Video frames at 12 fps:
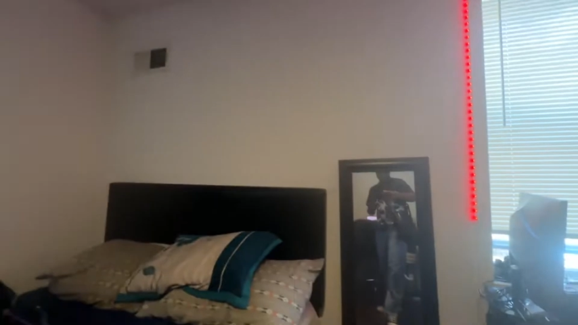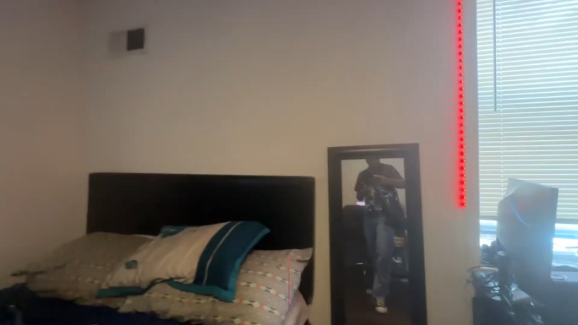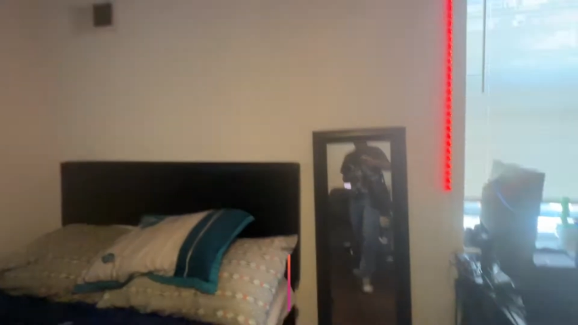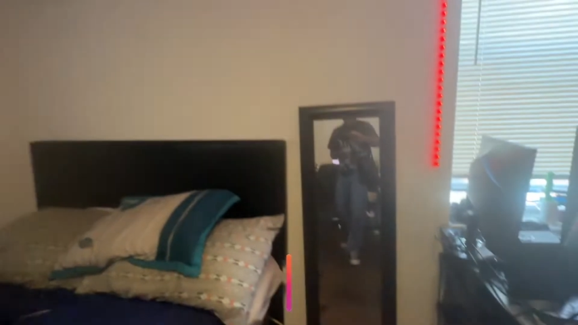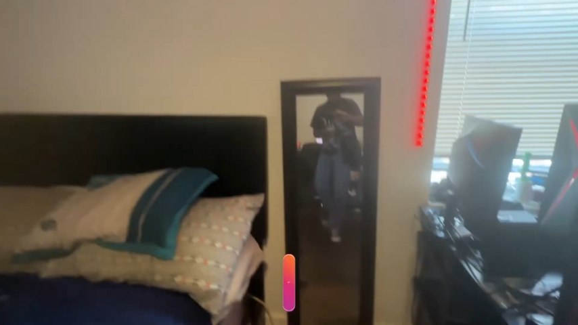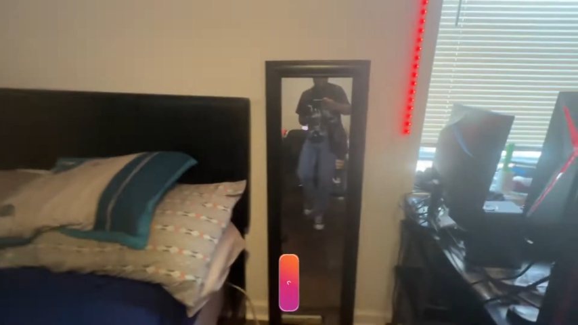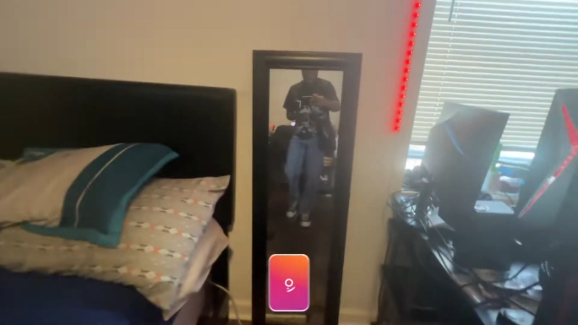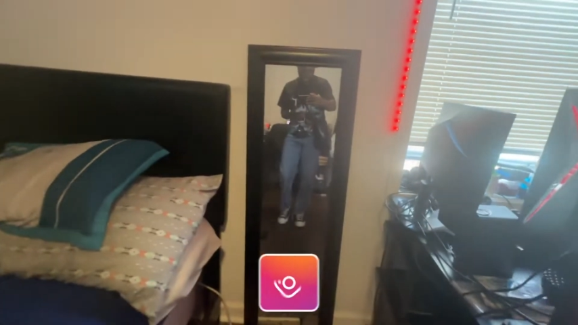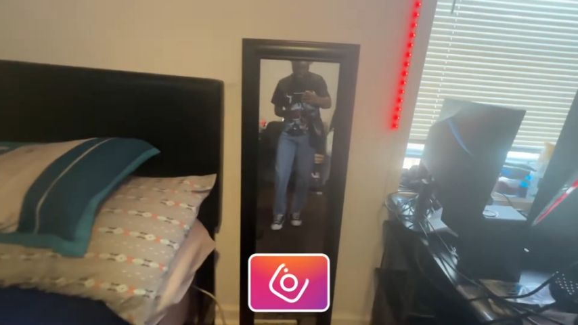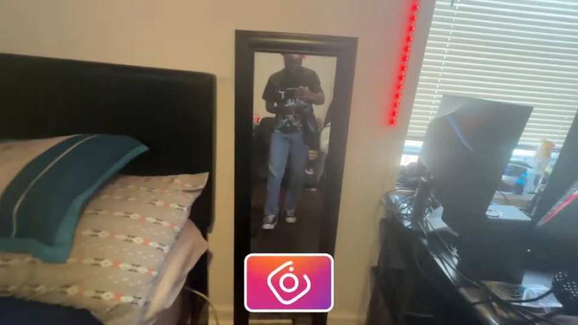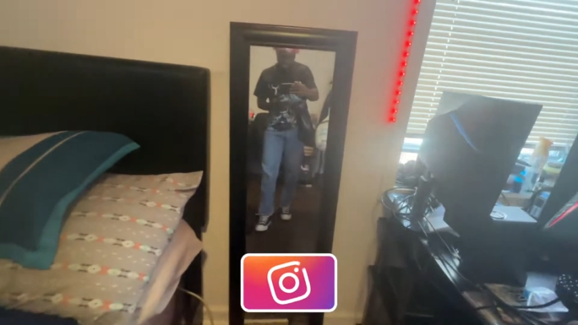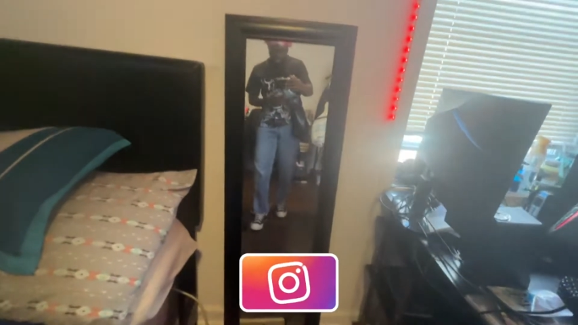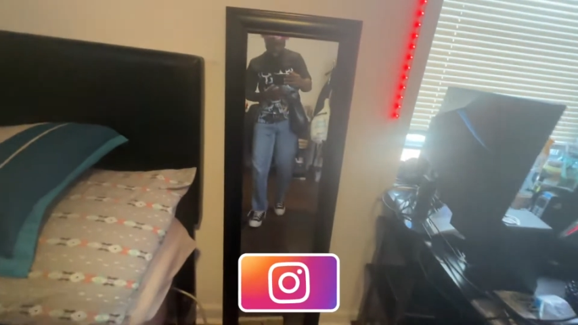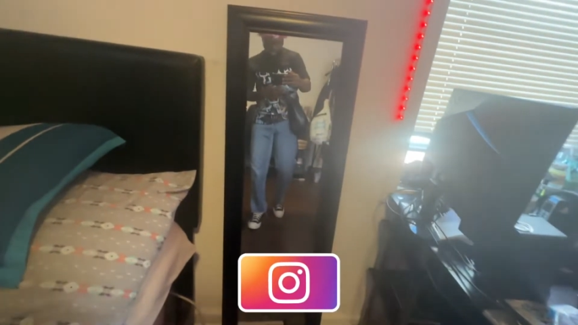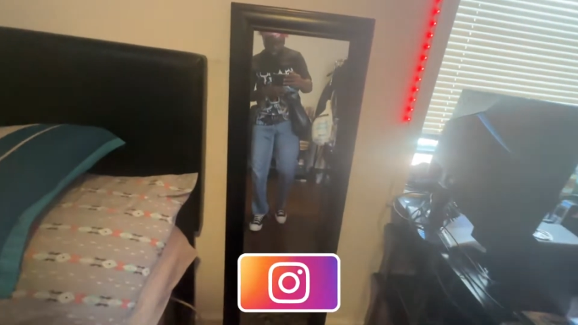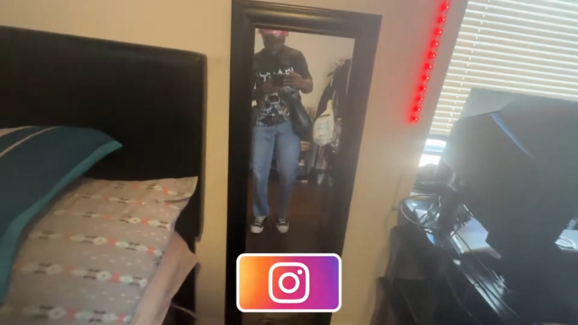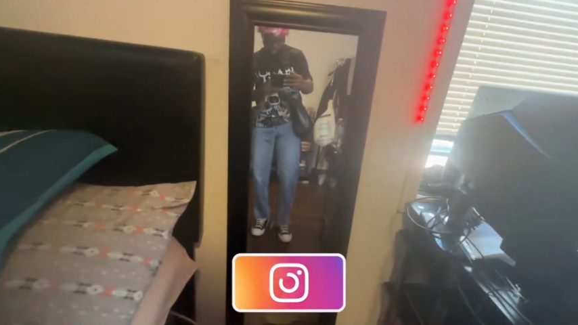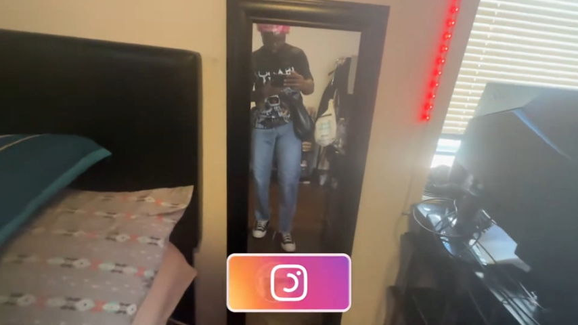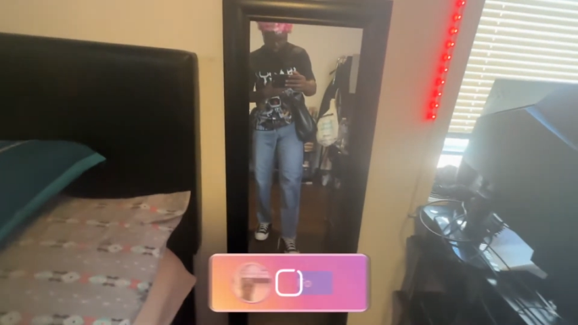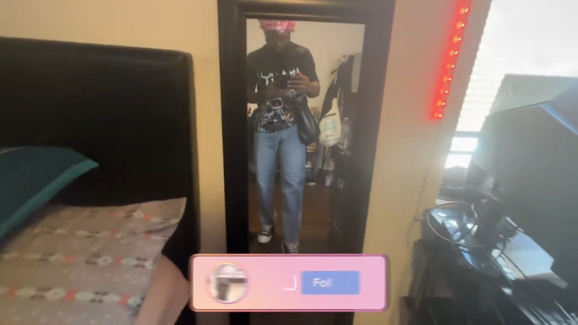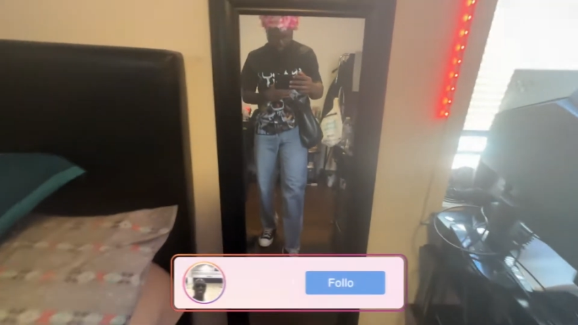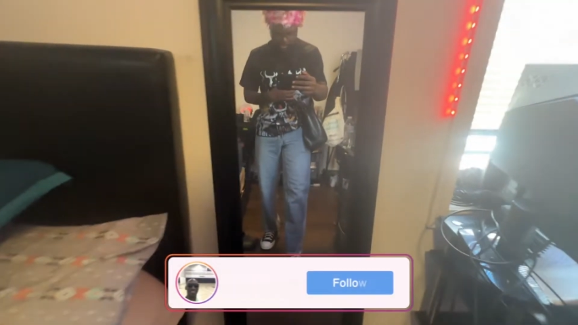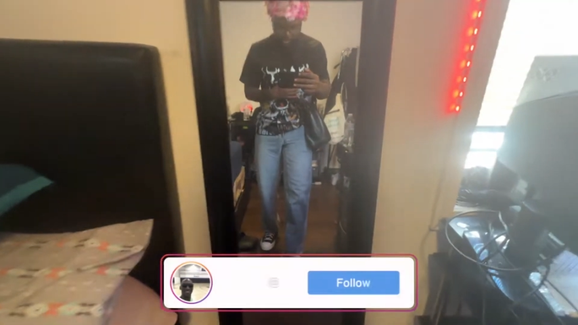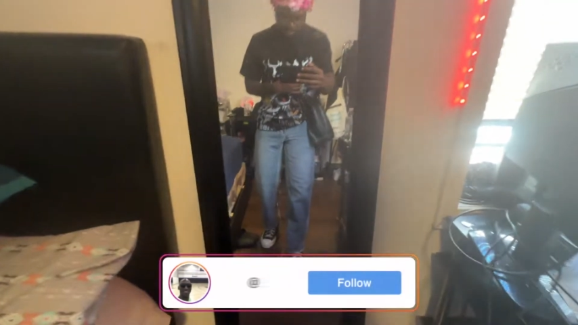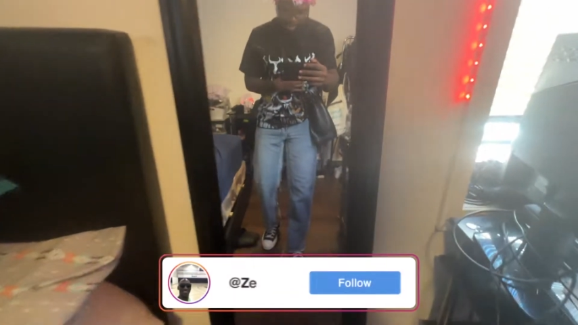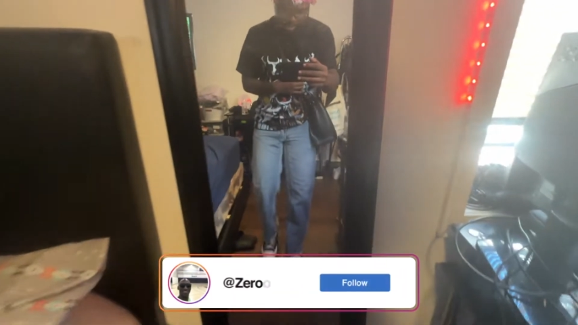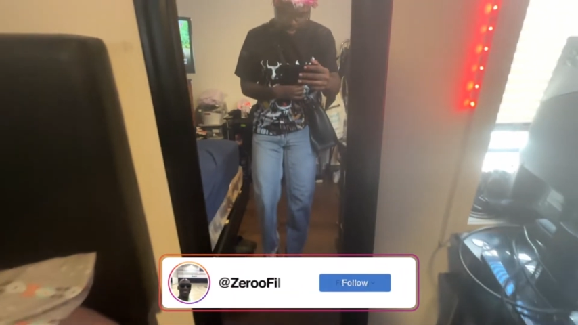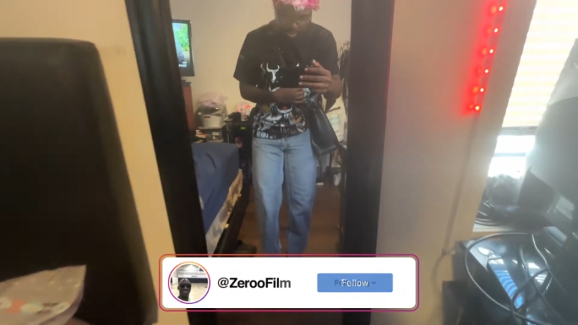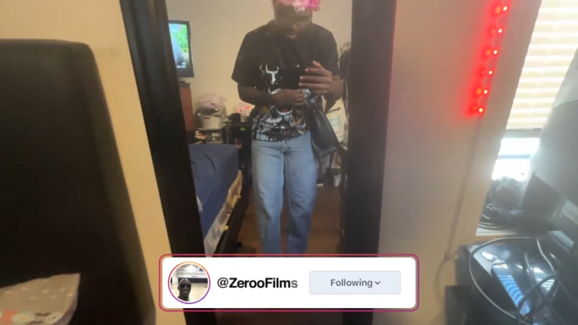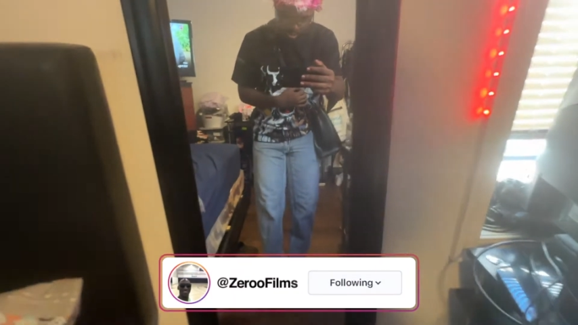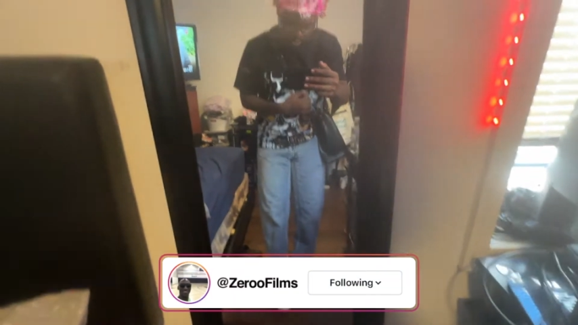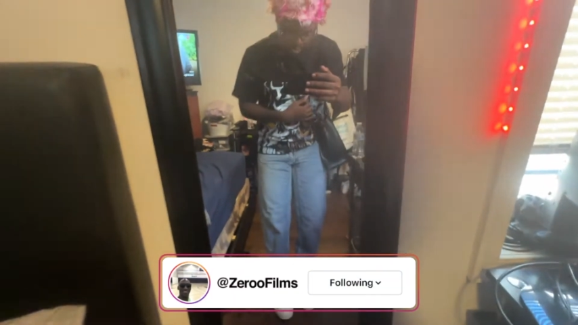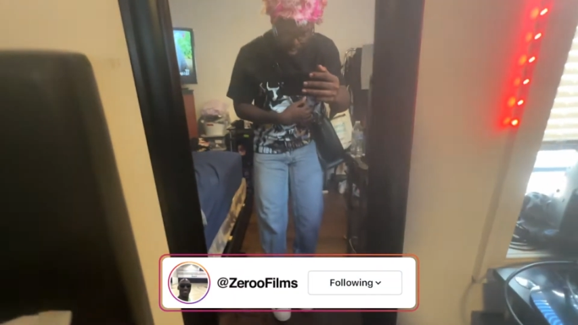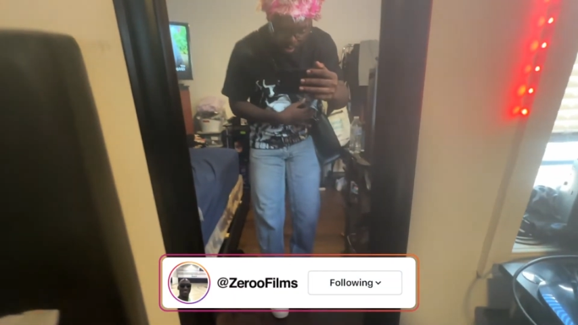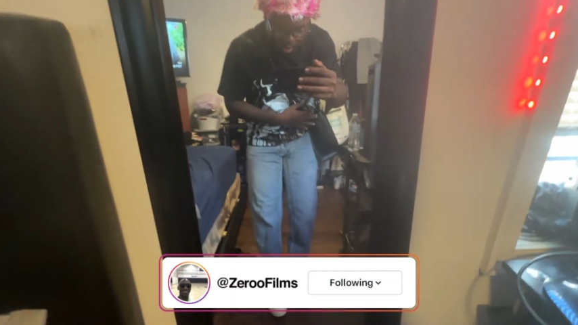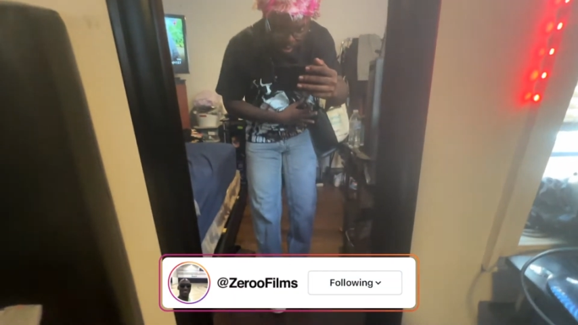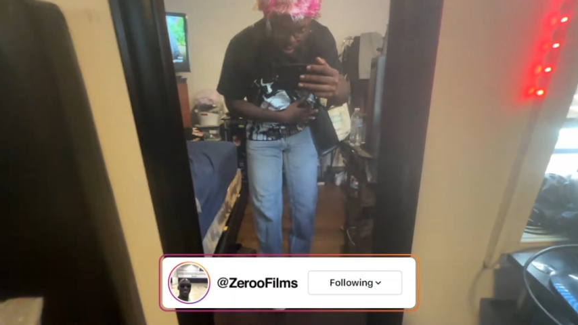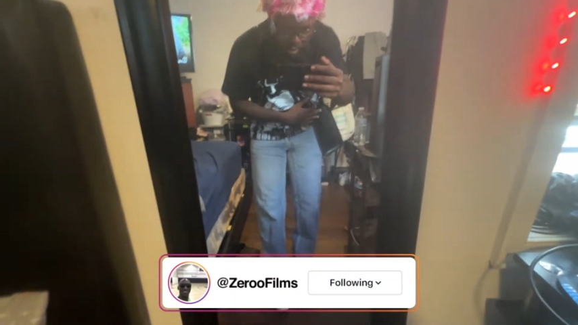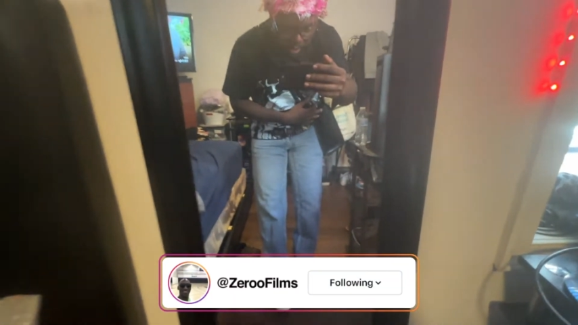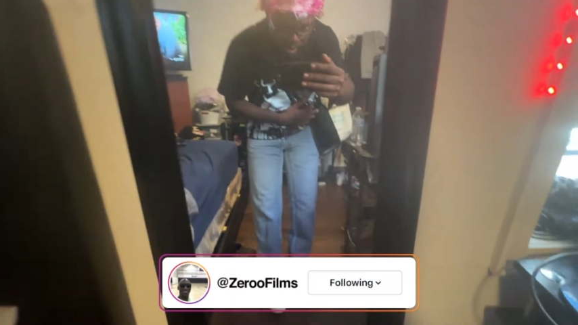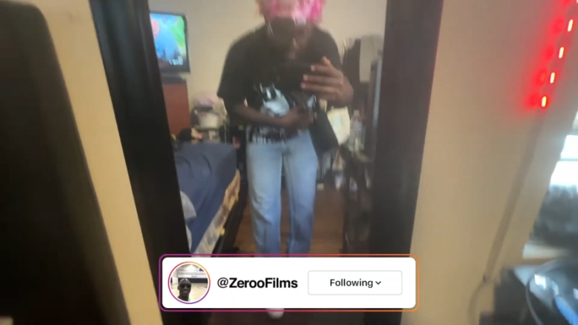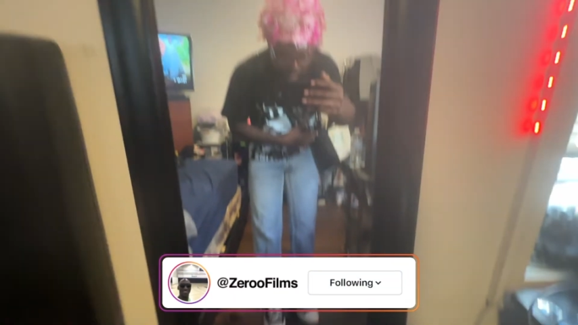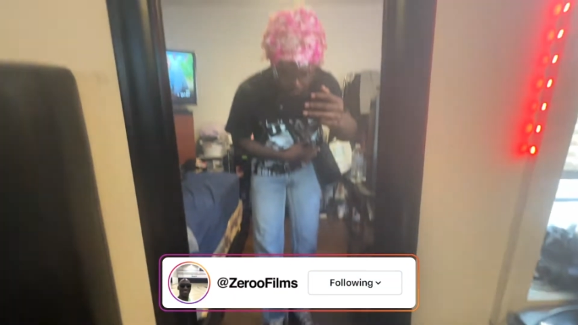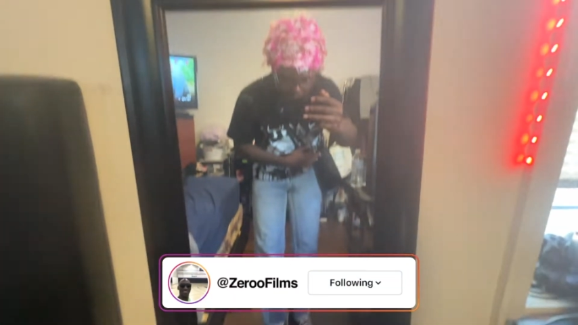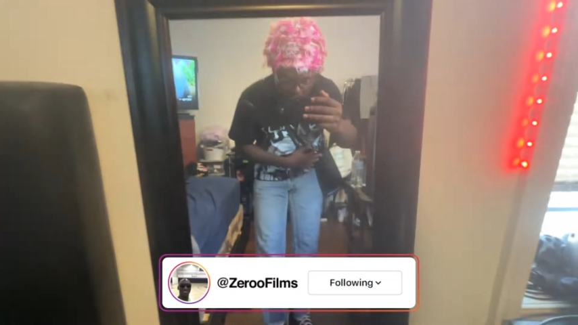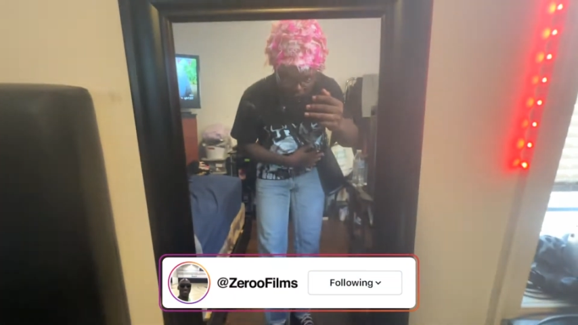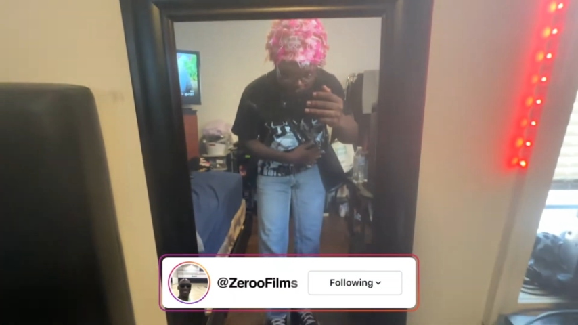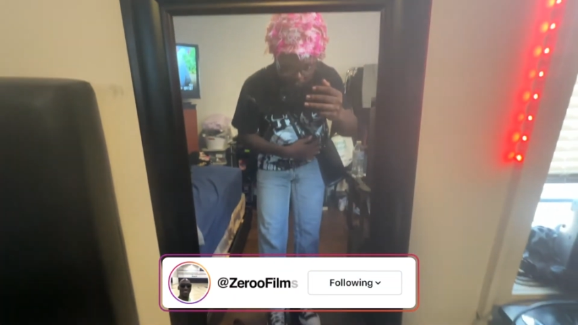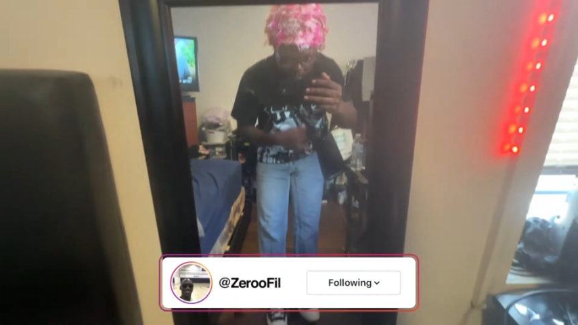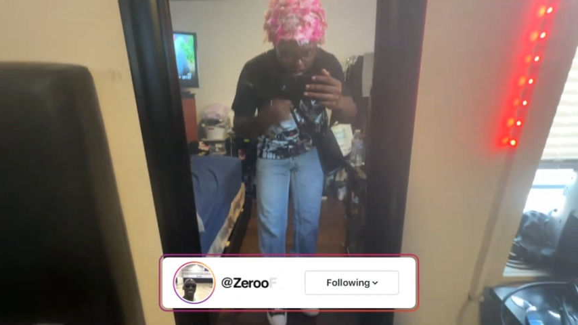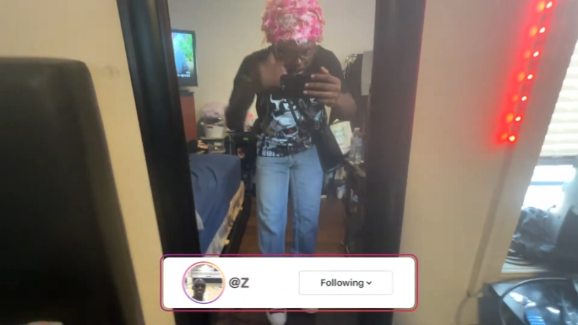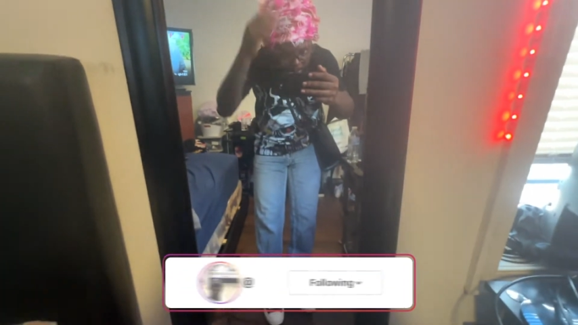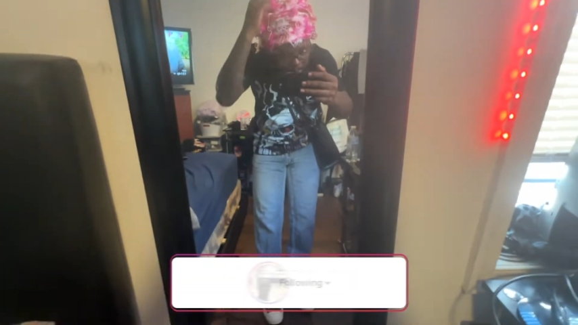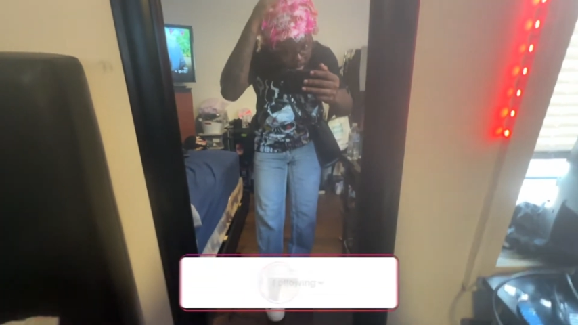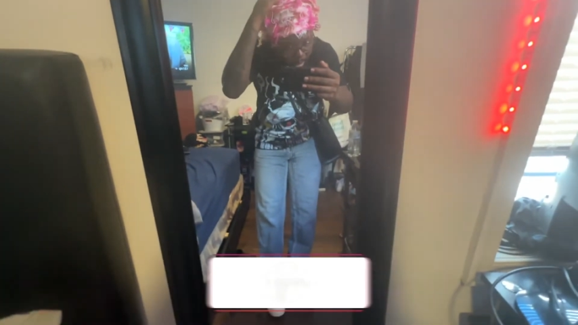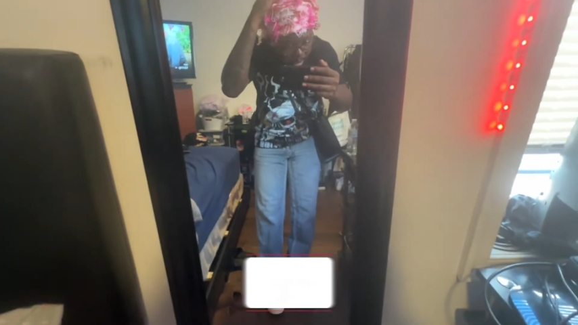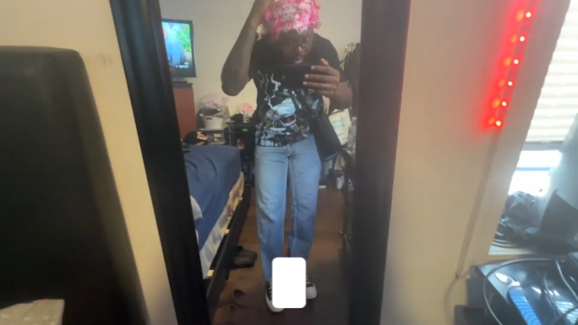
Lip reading: Nobody's mouth can be seen.